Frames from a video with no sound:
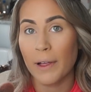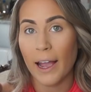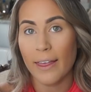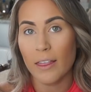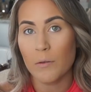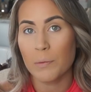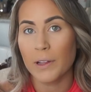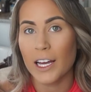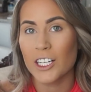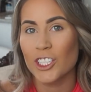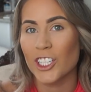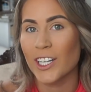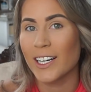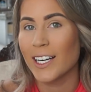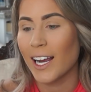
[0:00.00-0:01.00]
apply the blush,
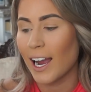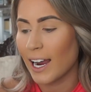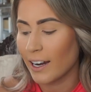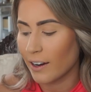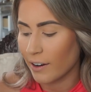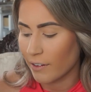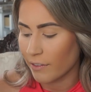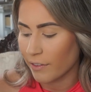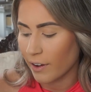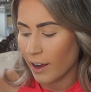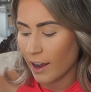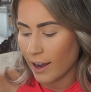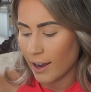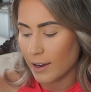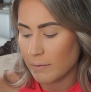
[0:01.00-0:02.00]
you're gonna kind of
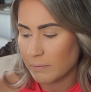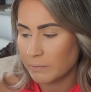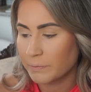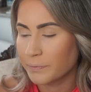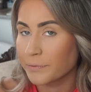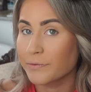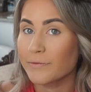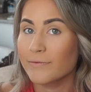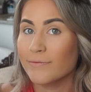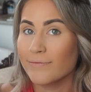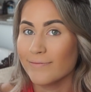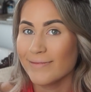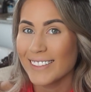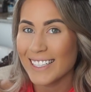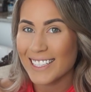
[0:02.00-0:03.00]

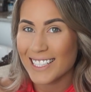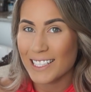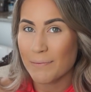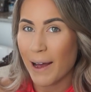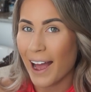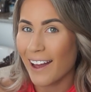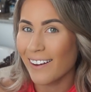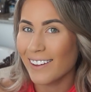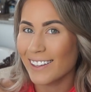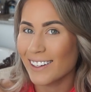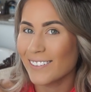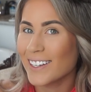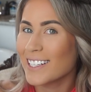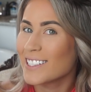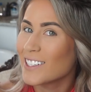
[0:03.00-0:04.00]
smile a
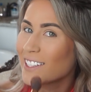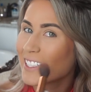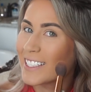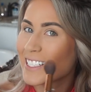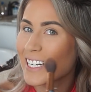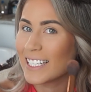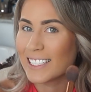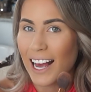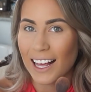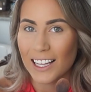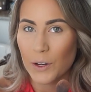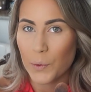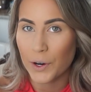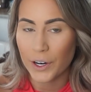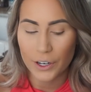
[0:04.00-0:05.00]
little bit so you can see
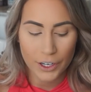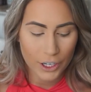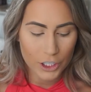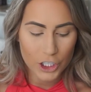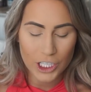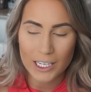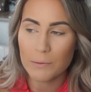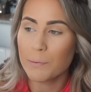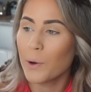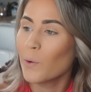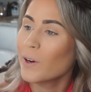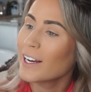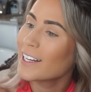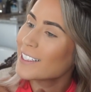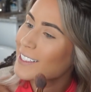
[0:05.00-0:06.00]
exactly where your
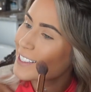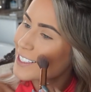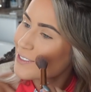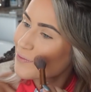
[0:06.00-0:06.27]
cheekbone is.